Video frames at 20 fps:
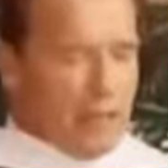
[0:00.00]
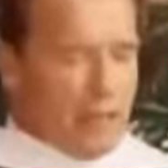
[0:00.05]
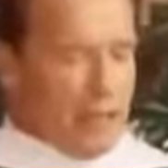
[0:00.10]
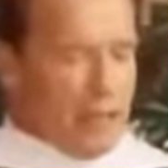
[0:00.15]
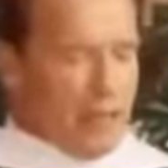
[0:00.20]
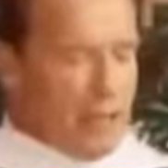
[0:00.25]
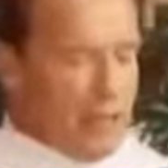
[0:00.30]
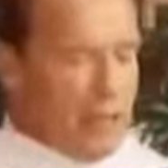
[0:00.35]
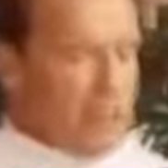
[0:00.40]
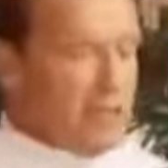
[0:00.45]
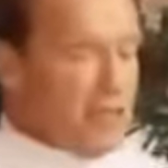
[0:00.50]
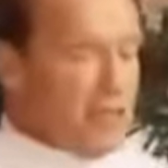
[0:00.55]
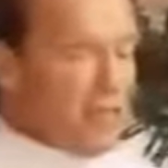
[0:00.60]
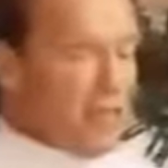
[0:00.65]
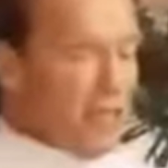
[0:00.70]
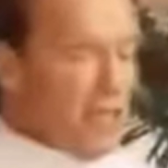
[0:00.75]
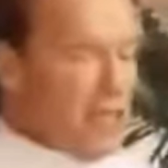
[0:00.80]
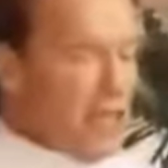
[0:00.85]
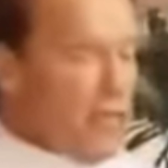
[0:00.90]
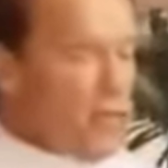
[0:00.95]
Now, this is
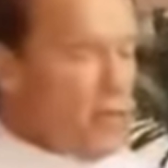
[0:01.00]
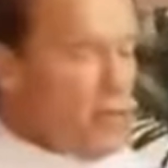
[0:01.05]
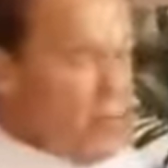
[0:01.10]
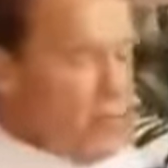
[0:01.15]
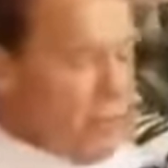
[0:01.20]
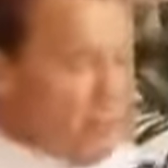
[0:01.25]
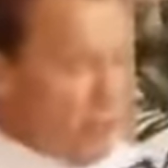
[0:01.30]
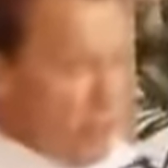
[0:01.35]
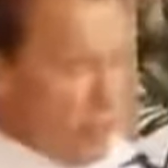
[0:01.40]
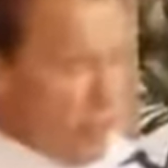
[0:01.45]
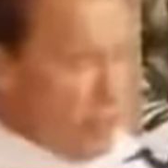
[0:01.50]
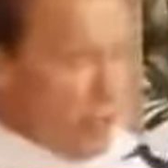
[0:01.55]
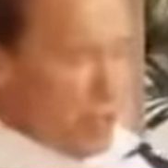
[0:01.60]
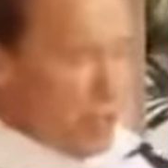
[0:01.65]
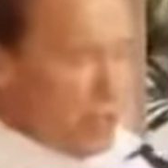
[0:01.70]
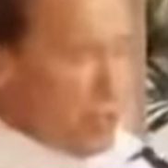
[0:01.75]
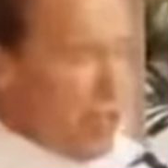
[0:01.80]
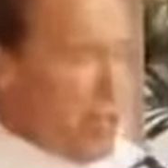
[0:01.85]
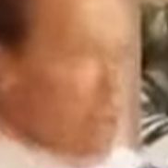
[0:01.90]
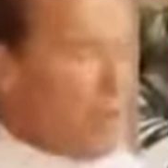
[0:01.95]
an equally special
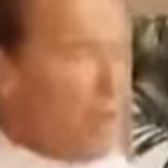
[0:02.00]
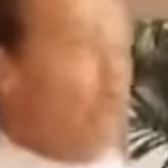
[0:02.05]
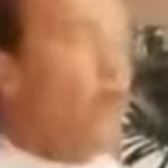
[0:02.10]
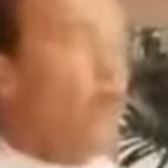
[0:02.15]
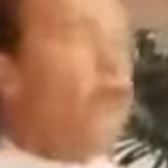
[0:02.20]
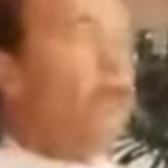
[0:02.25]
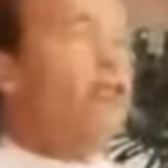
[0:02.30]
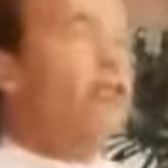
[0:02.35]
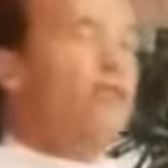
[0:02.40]
day, of course,